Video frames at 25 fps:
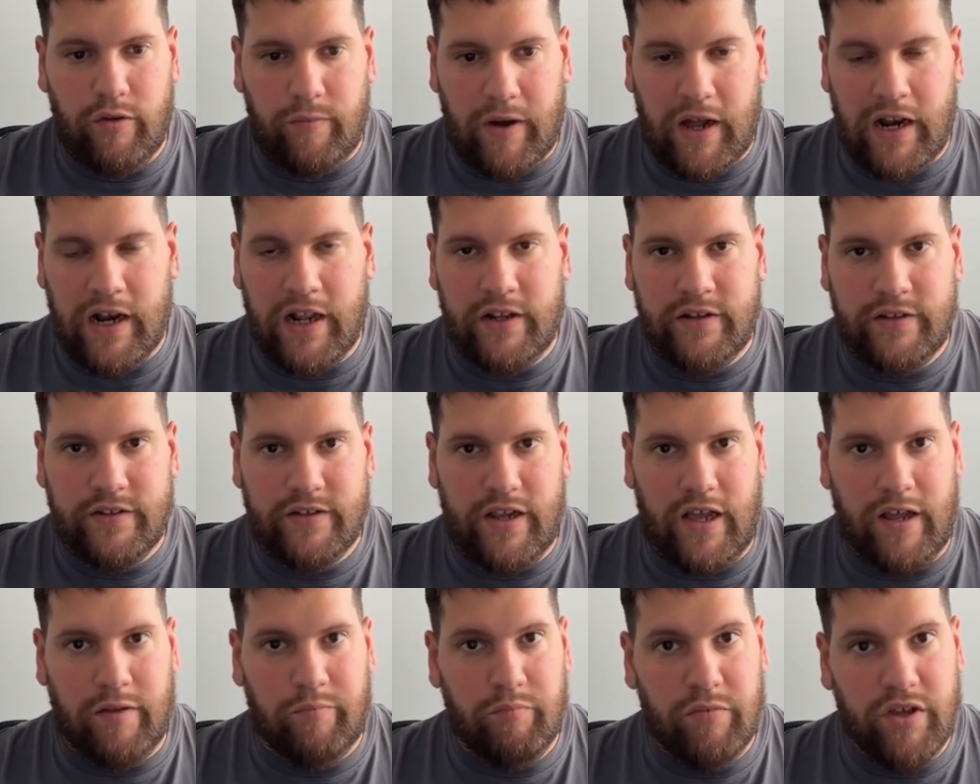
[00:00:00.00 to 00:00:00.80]
balance
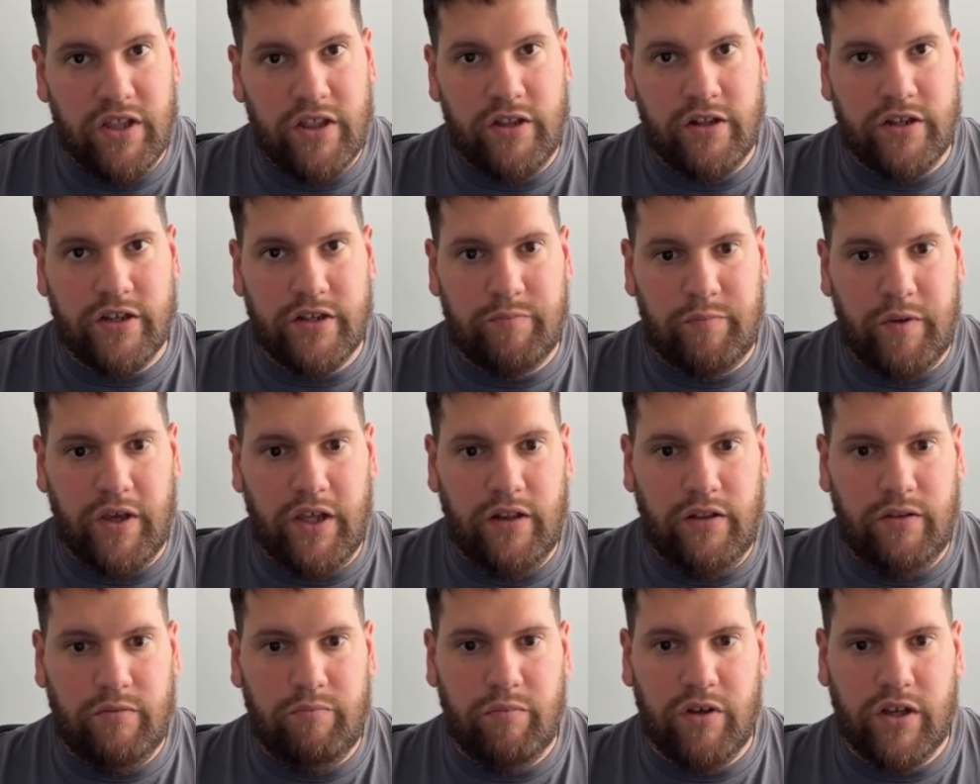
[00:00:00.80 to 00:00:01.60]
at medium
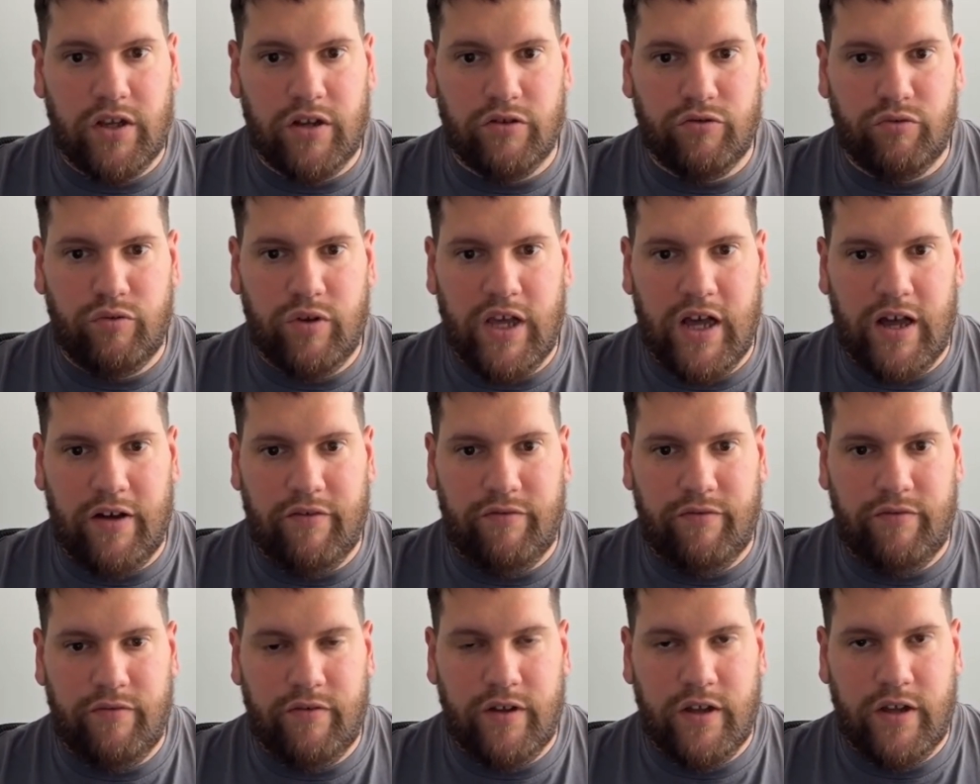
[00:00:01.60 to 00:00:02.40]
speed because we
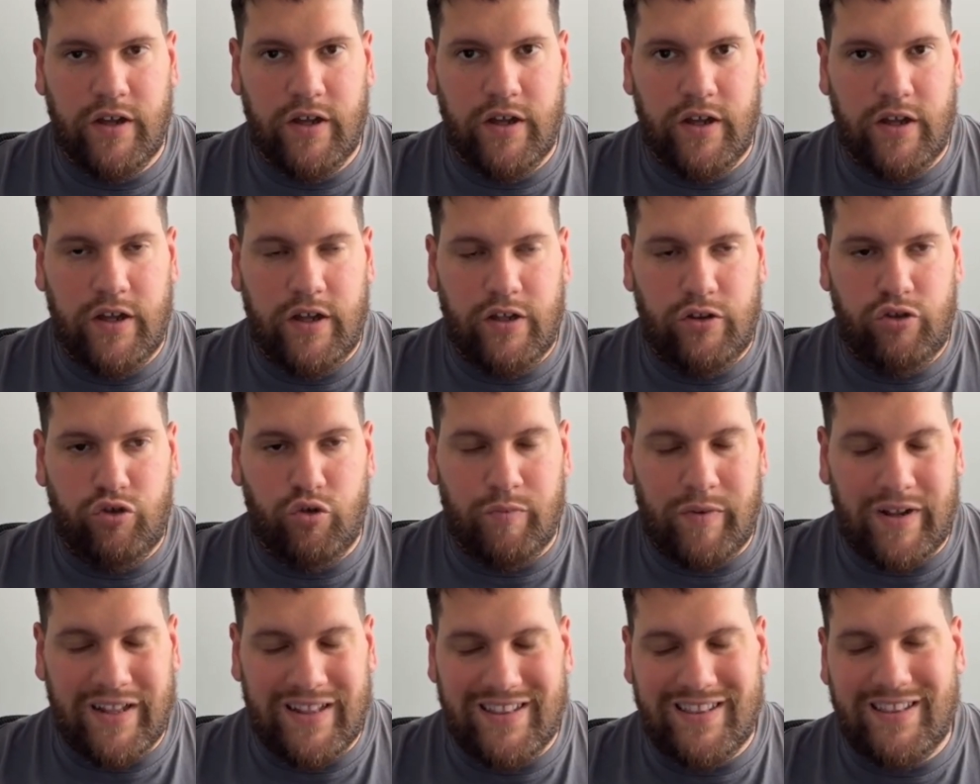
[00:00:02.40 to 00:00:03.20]
have to
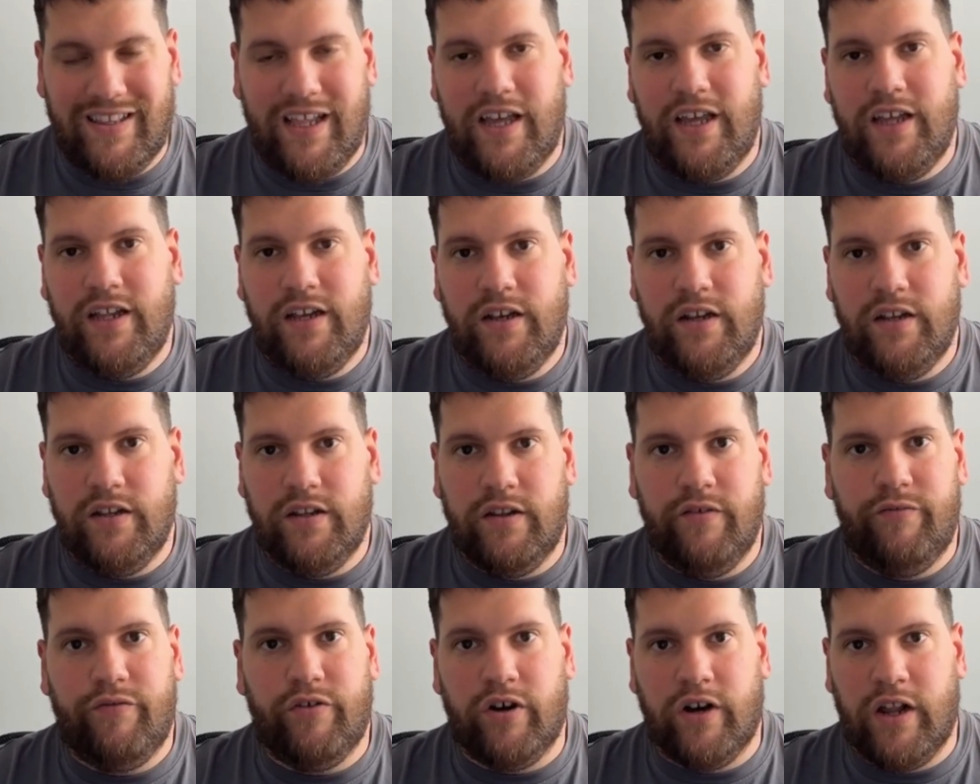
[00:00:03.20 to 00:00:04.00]
maintain
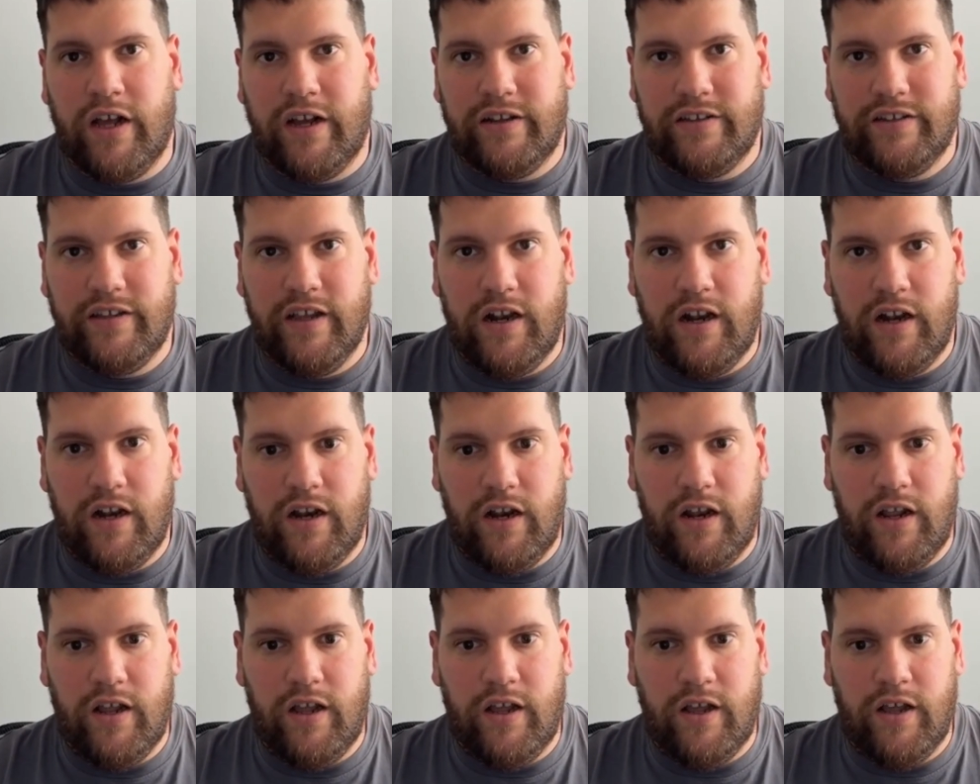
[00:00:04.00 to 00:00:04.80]
the front axle
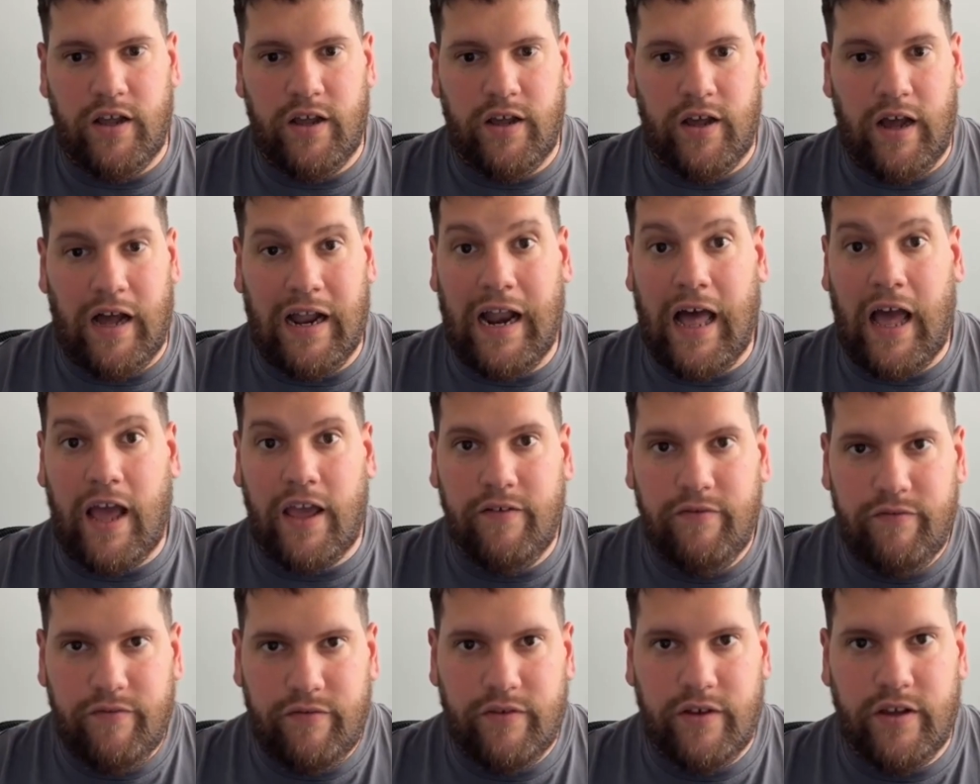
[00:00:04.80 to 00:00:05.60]

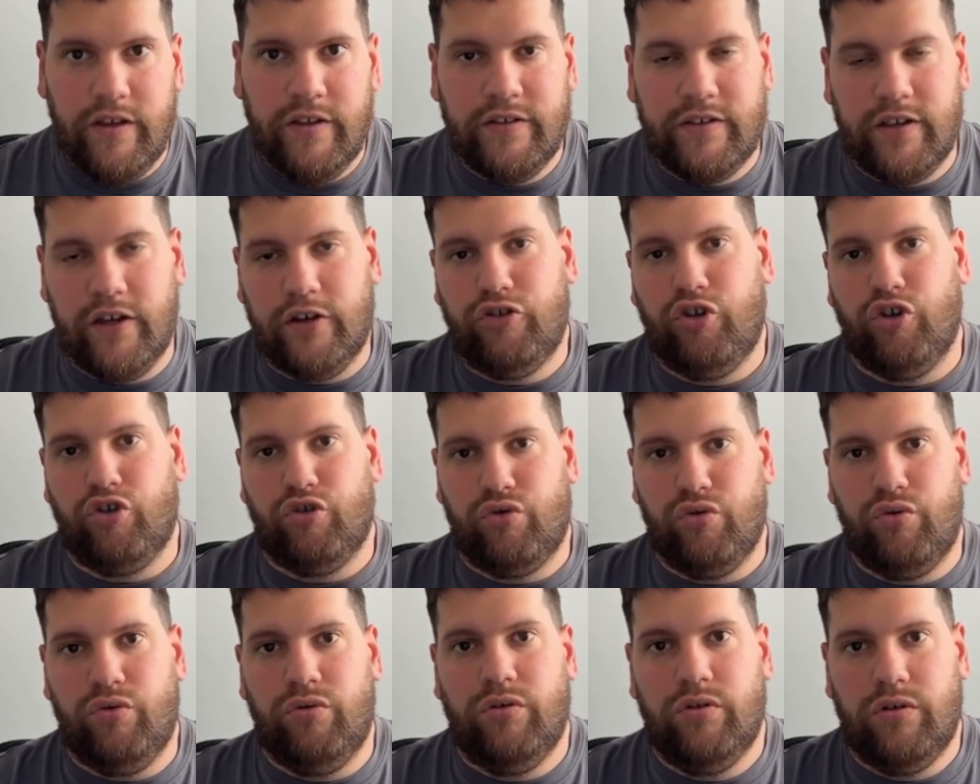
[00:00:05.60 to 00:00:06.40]
alive in sector
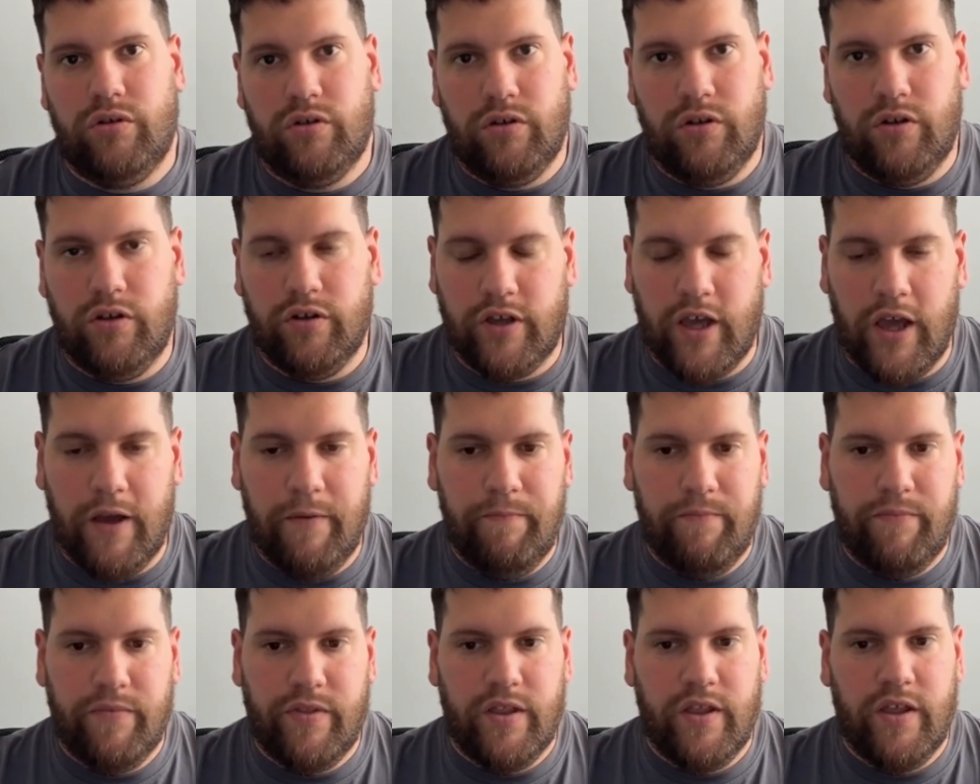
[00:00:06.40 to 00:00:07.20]
2. Okay.